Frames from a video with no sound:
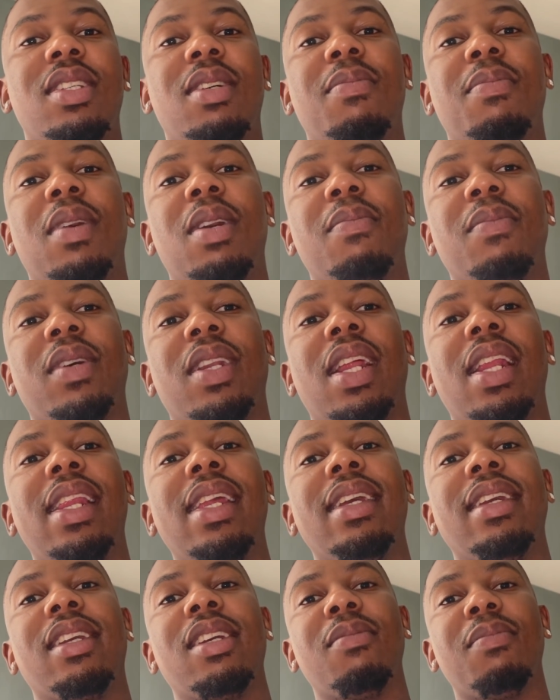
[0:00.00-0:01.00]
I'm gonna
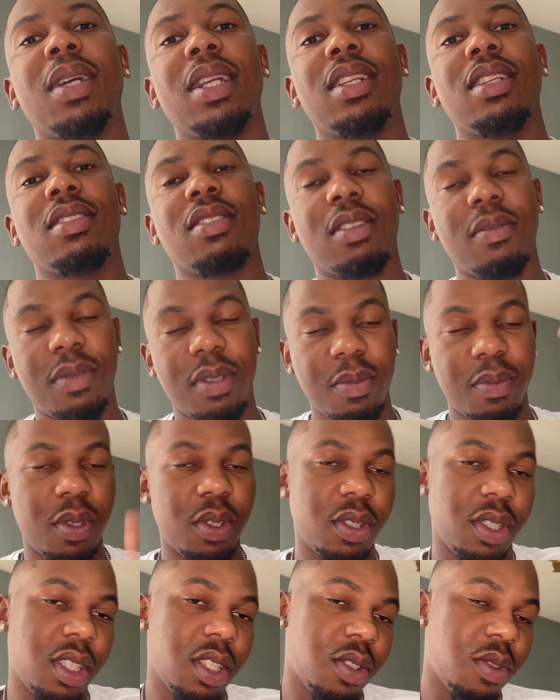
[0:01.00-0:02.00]
link in my description
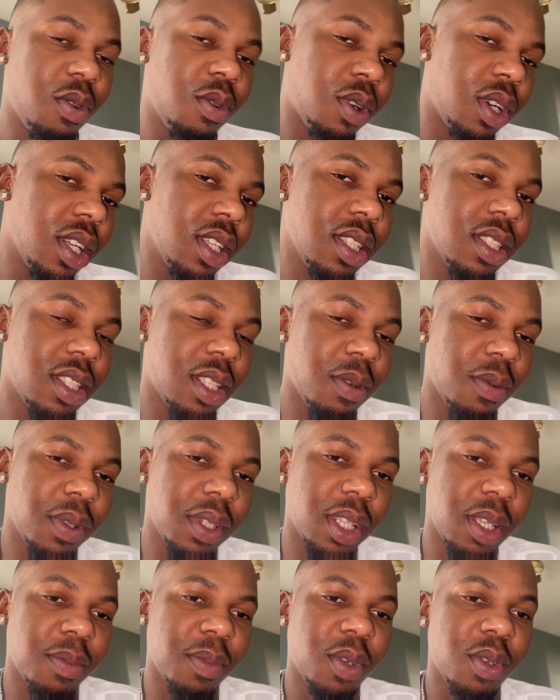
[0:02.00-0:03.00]
box. Just go register with
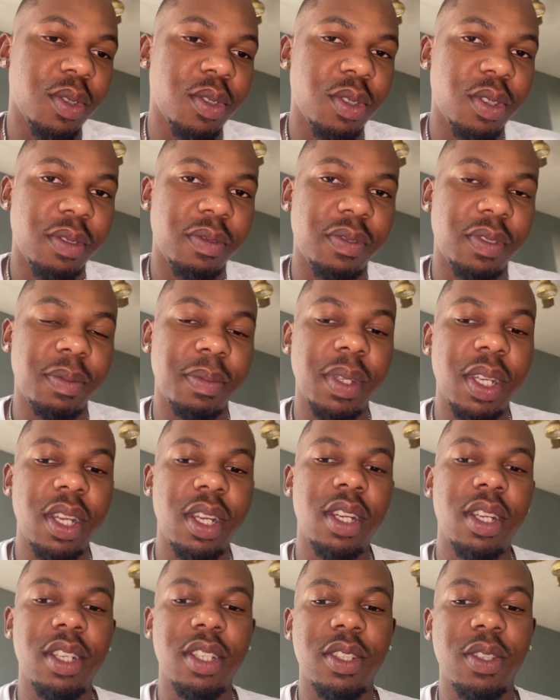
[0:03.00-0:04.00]
them also, you feel me?
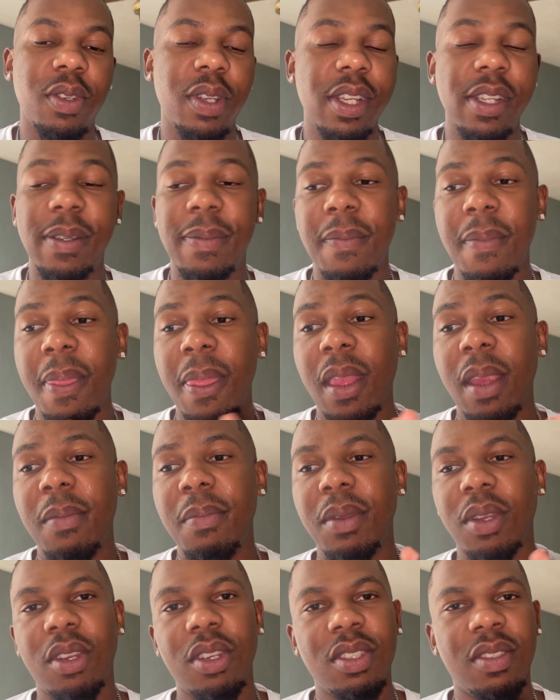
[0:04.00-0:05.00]
So yeah,
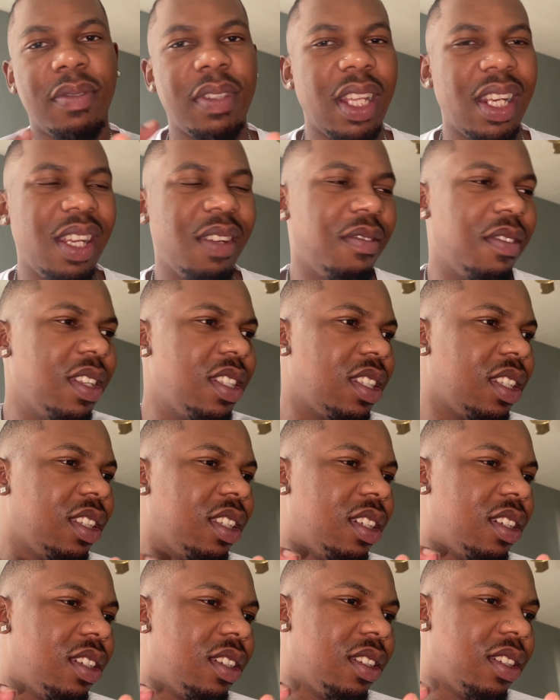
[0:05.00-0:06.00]
because of the leverage and
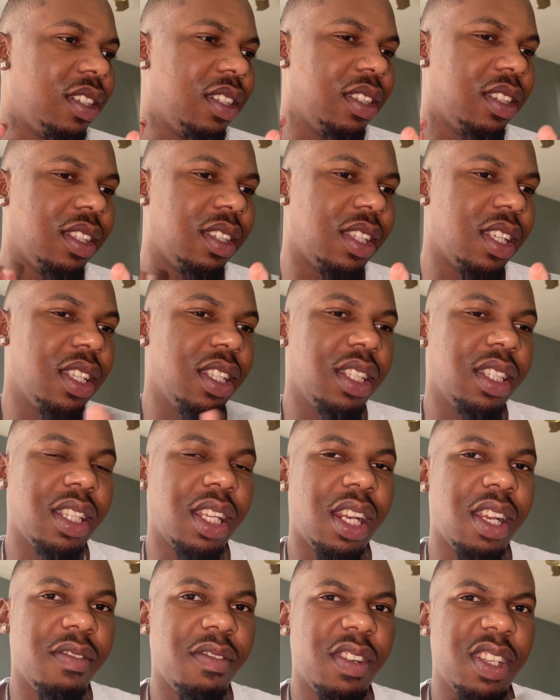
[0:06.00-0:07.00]
the
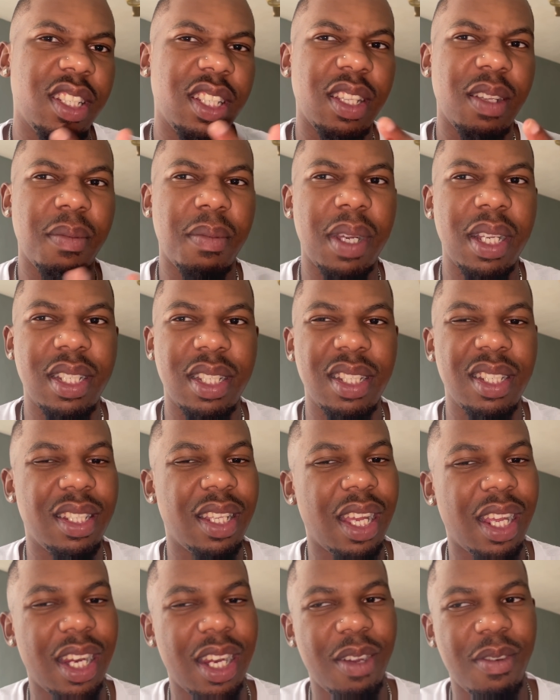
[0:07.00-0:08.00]
leverage and the margins
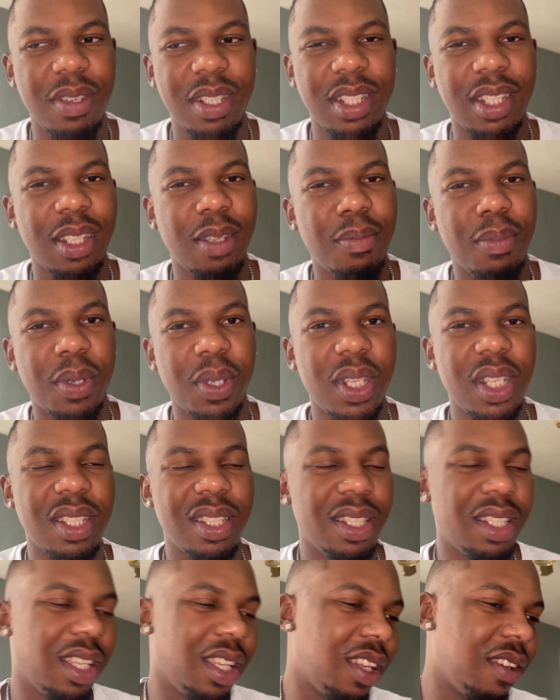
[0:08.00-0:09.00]
they allow us and the
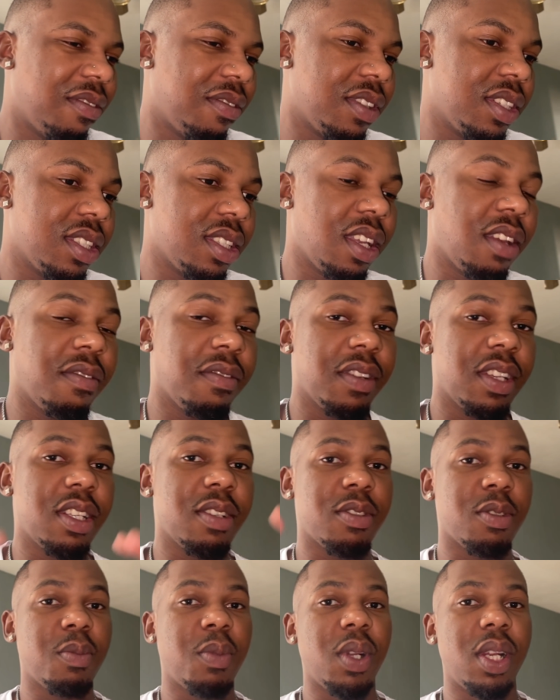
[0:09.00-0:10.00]
bonuses they give us, even a
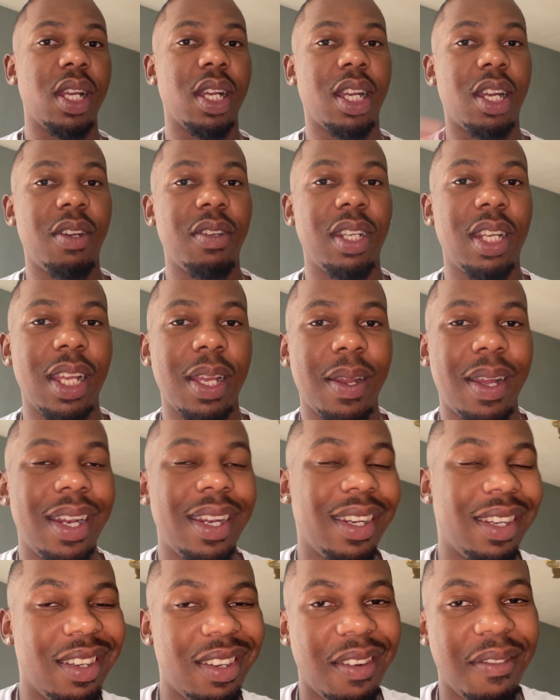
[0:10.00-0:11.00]
small account like
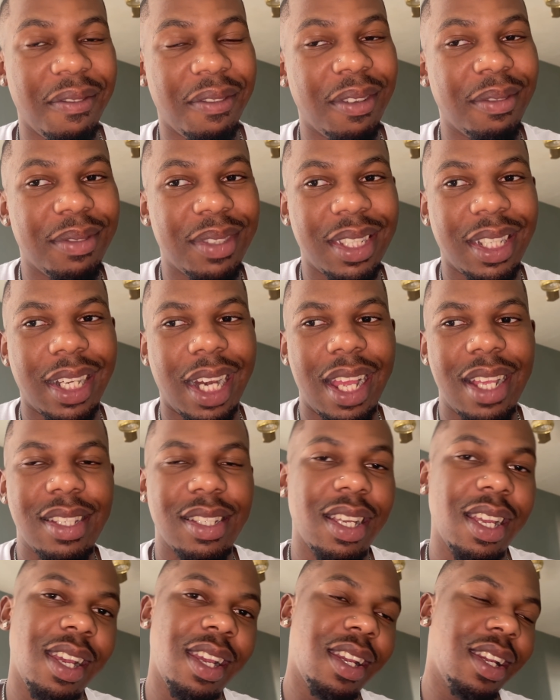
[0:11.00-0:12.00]
150
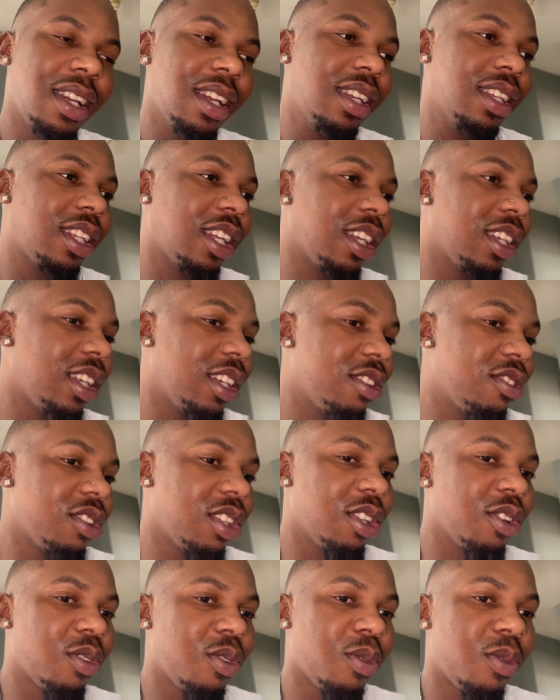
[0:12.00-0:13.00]
rands, it can
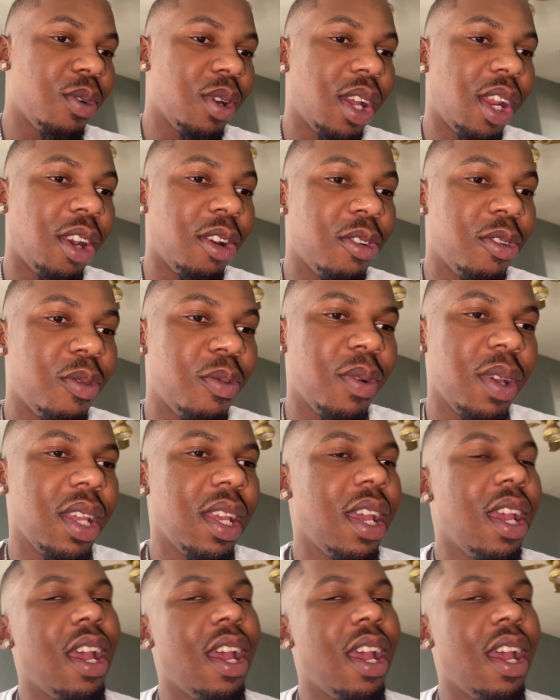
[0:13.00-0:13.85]
literally go a long way.